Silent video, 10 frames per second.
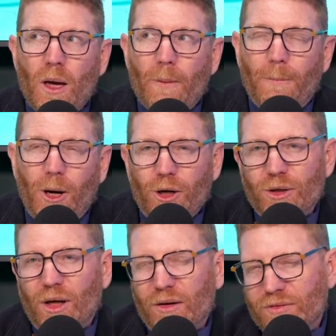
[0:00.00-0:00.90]

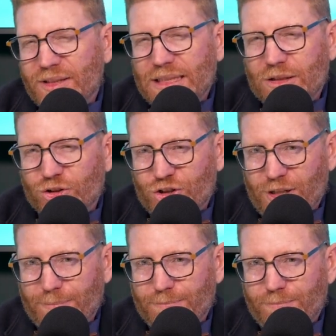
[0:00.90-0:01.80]
Part of
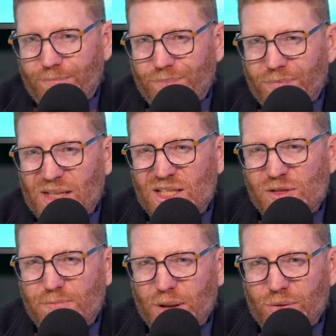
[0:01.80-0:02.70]
leadership is
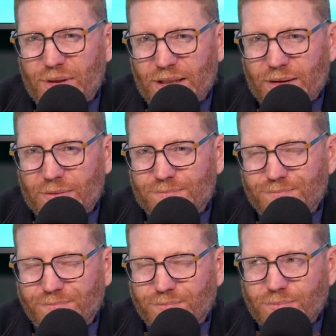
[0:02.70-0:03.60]
building
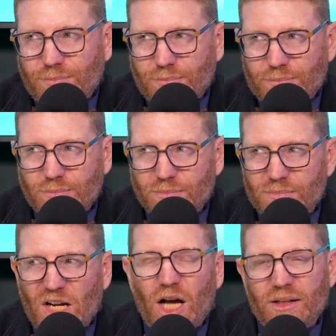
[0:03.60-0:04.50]

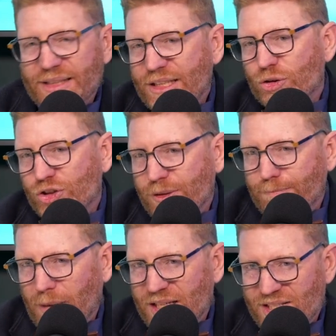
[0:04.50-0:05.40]
a leadership
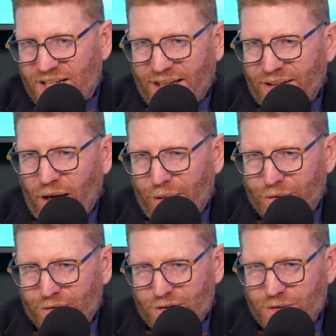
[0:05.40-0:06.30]
mindset in
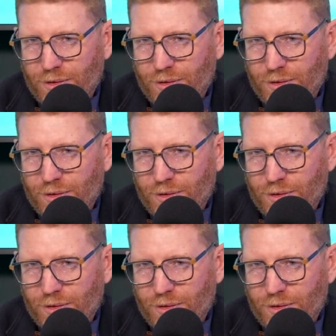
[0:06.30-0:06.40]
others.